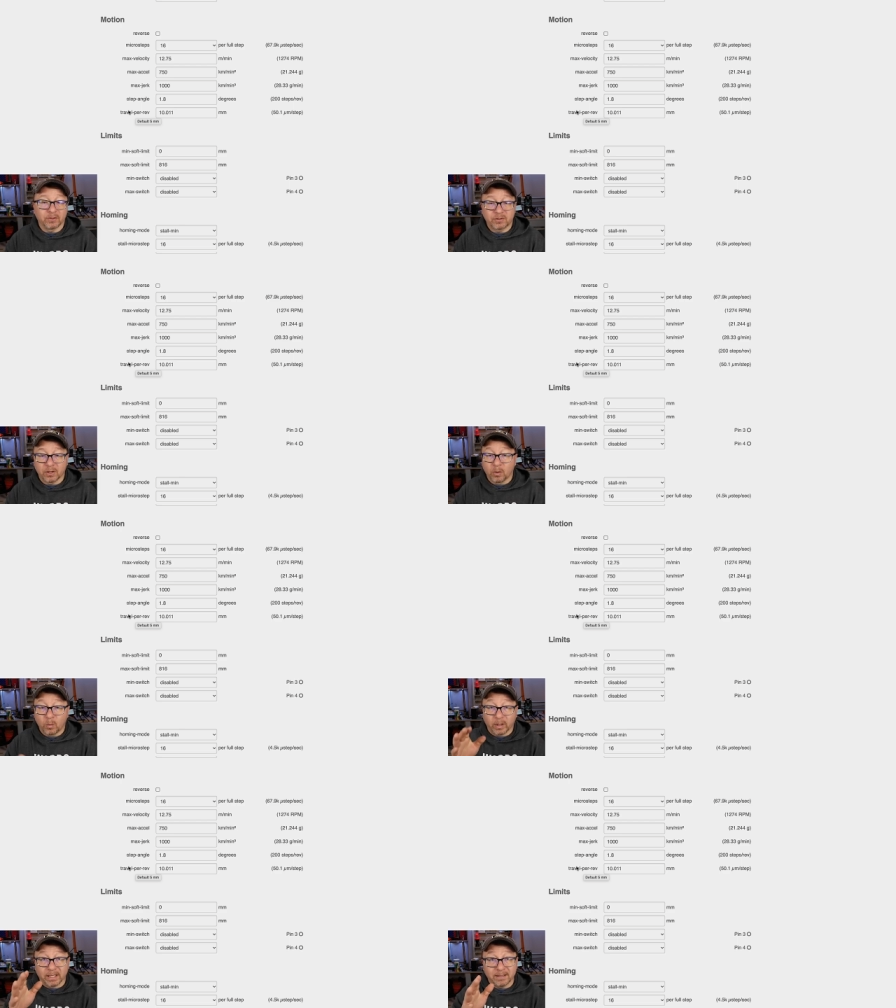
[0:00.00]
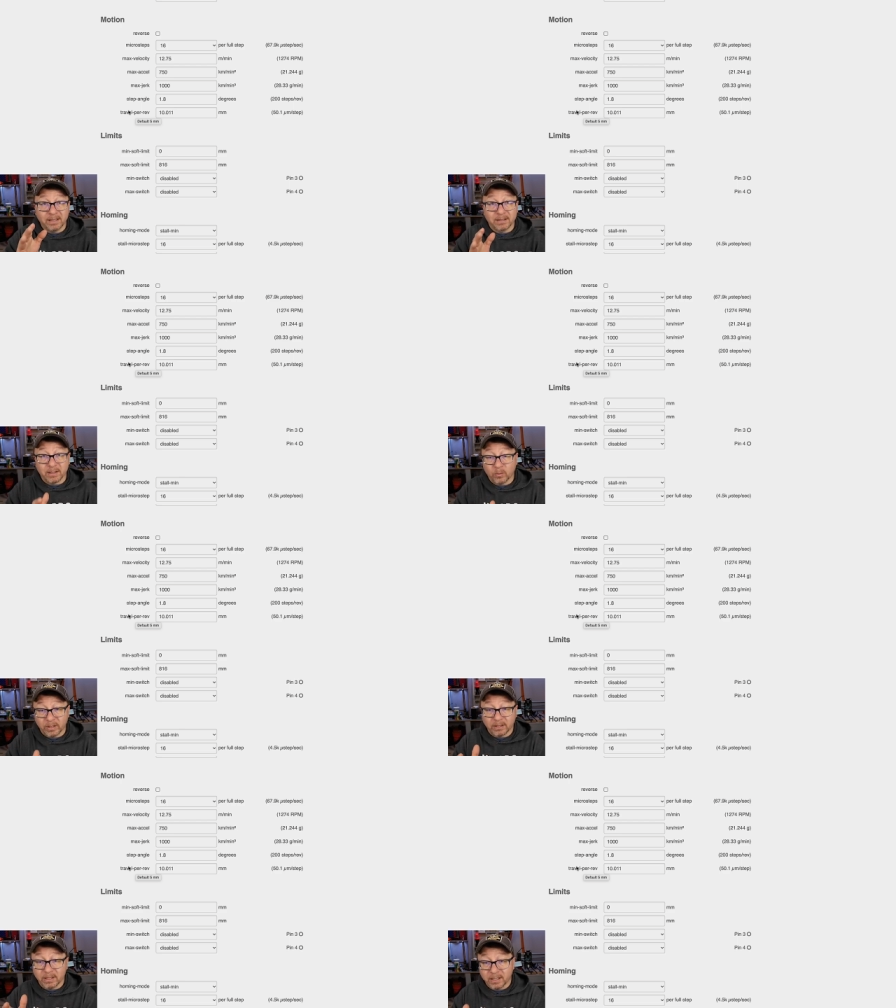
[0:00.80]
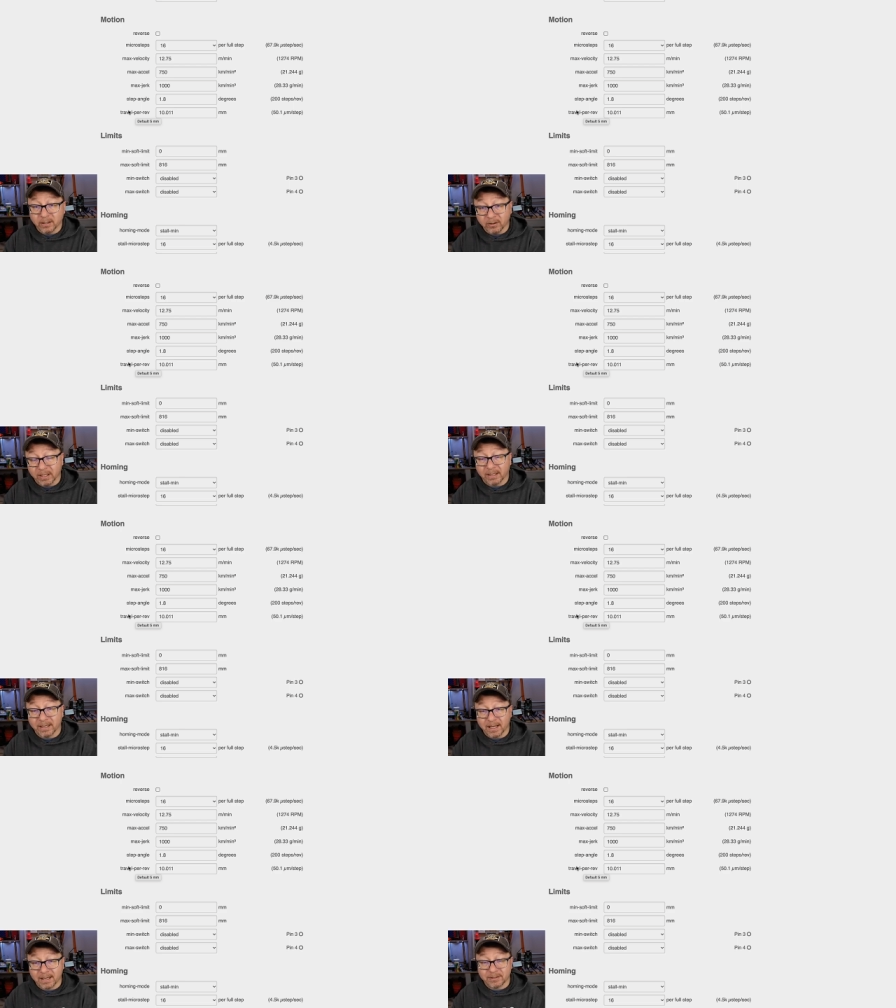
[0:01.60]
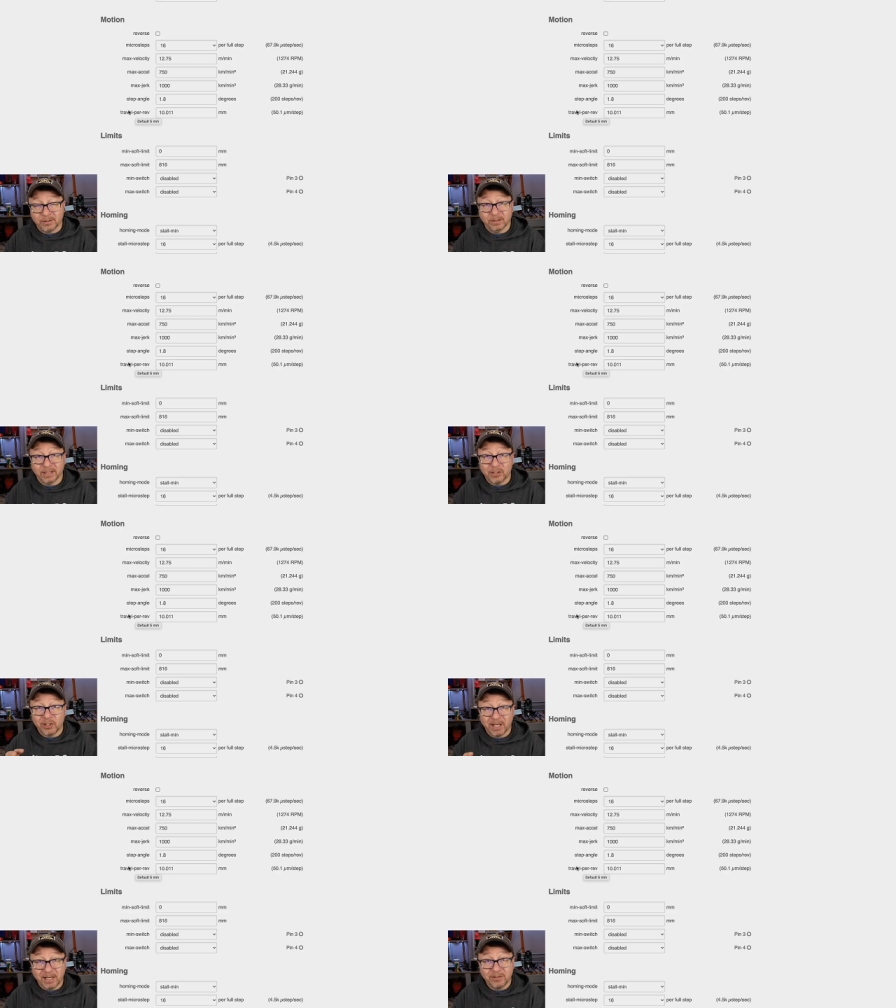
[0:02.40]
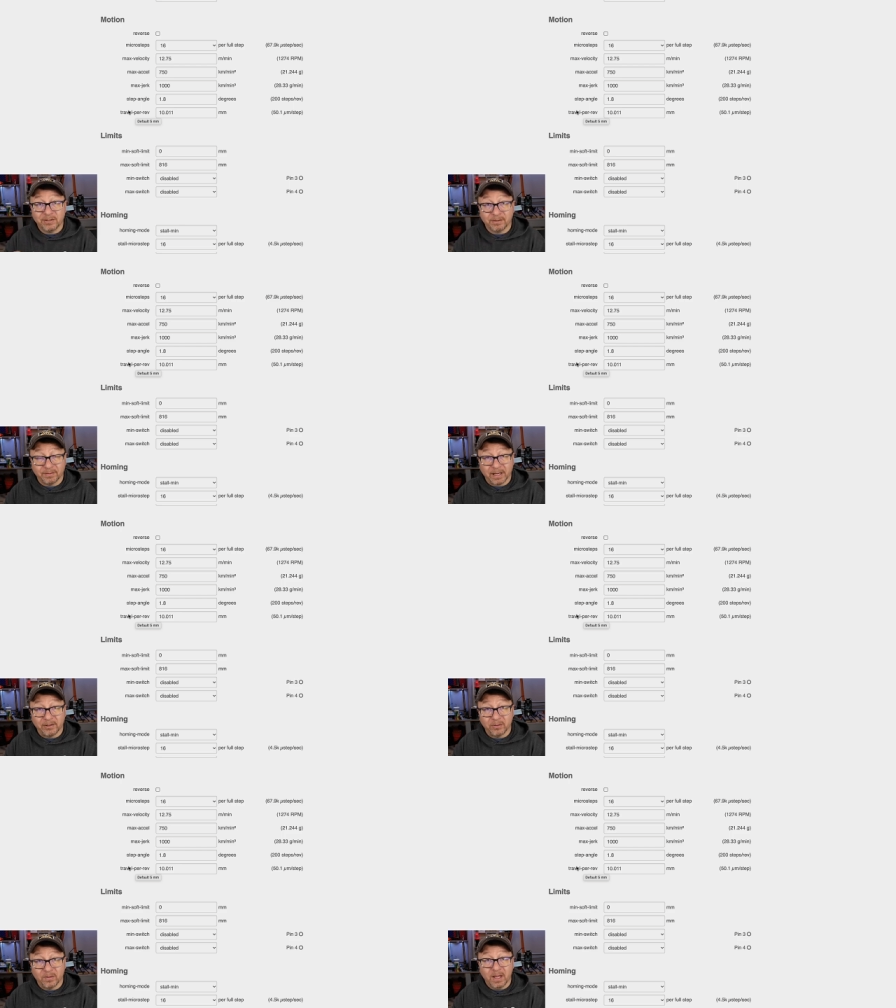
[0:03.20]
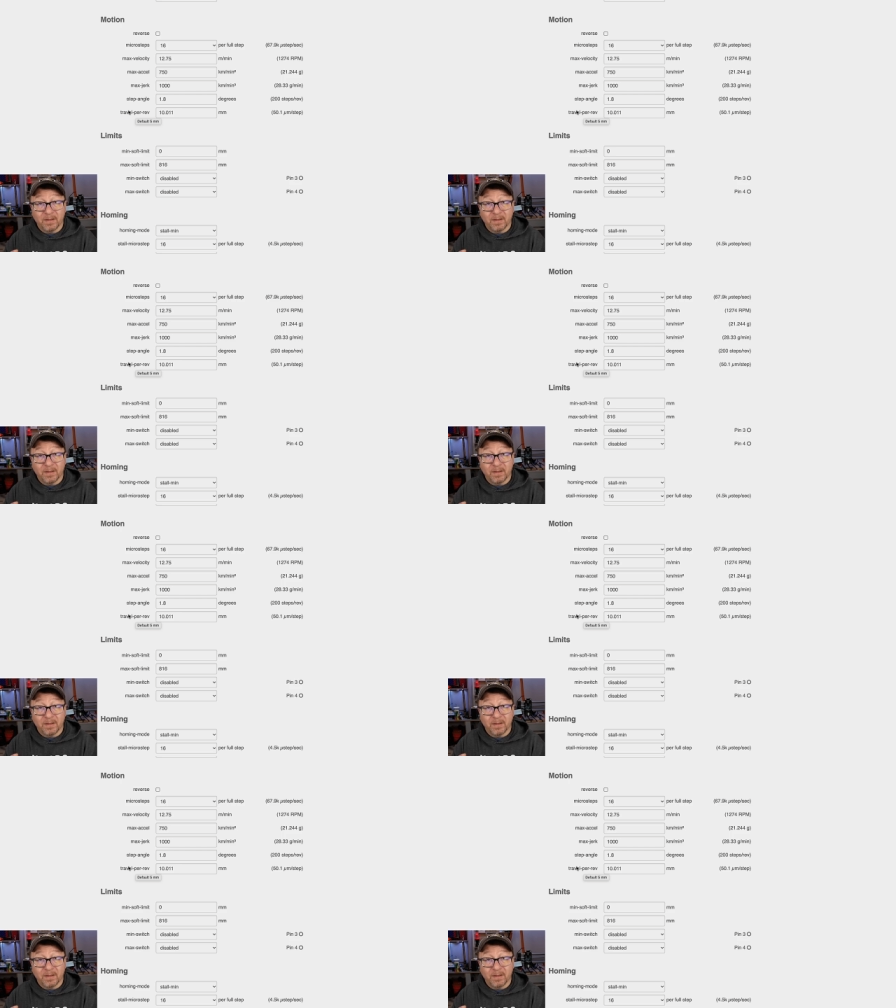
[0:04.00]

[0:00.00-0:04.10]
So what I did is I went in here and I actually changed the value